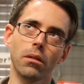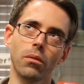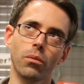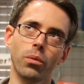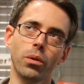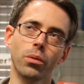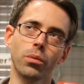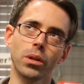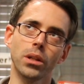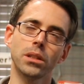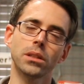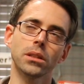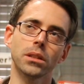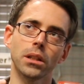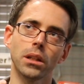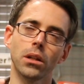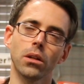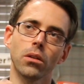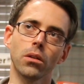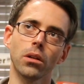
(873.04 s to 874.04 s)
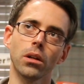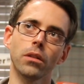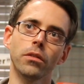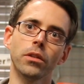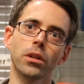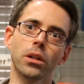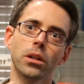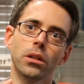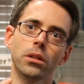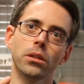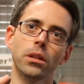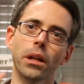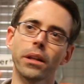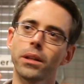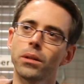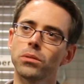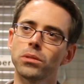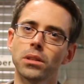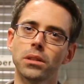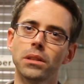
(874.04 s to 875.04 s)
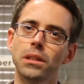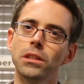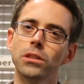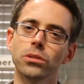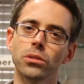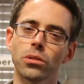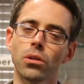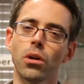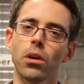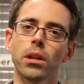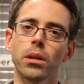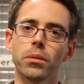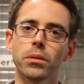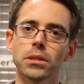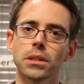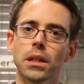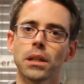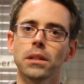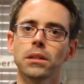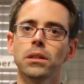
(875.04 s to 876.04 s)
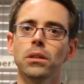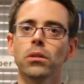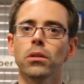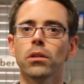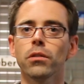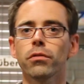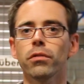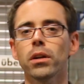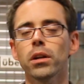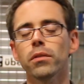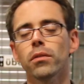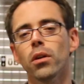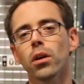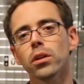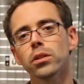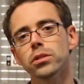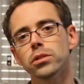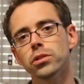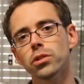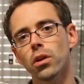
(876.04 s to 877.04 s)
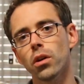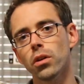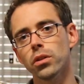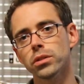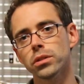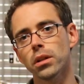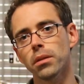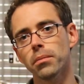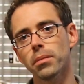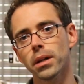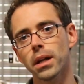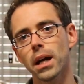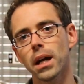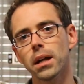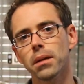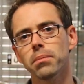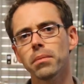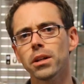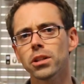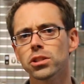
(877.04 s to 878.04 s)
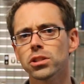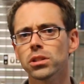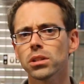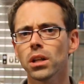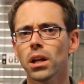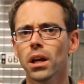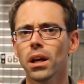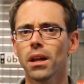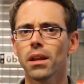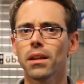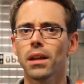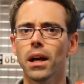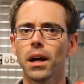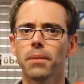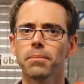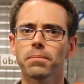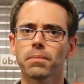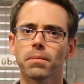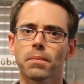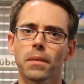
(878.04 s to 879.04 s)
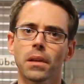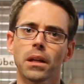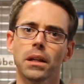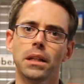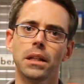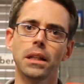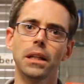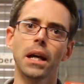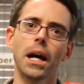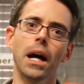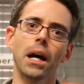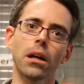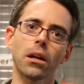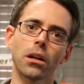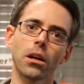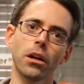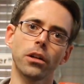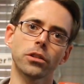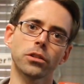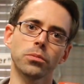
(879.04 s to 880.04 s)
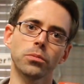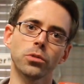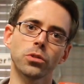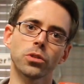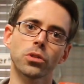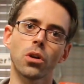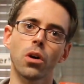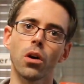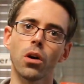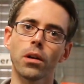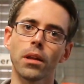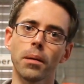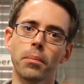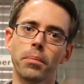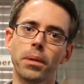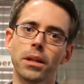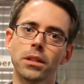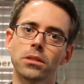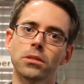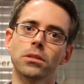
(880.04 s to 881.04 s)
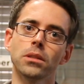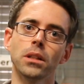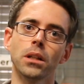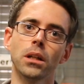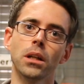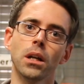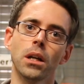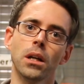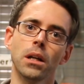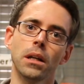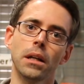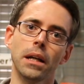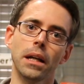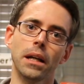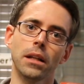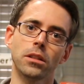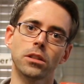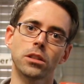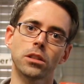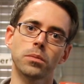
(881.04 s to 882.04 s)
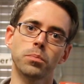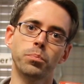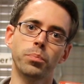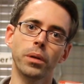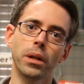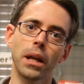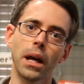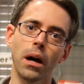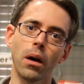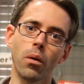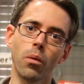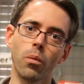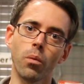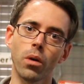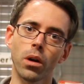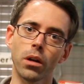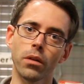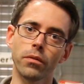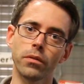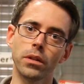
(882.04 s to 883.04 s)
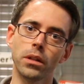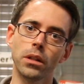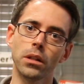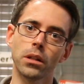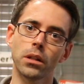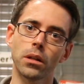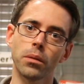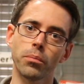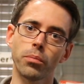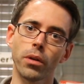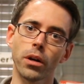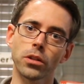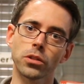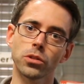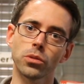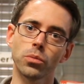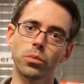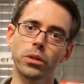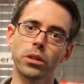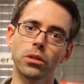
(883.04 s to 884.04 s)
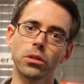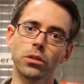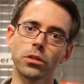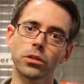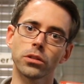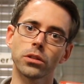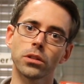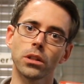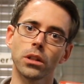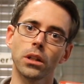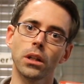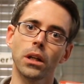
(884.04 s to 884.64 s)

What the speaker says: we recently heard of I think it was a diesel car that was at a dealer. A friend of ours, Charles, the home mechanic, mentioned that he had a customer's car that basically it spit out one of the compressor wheels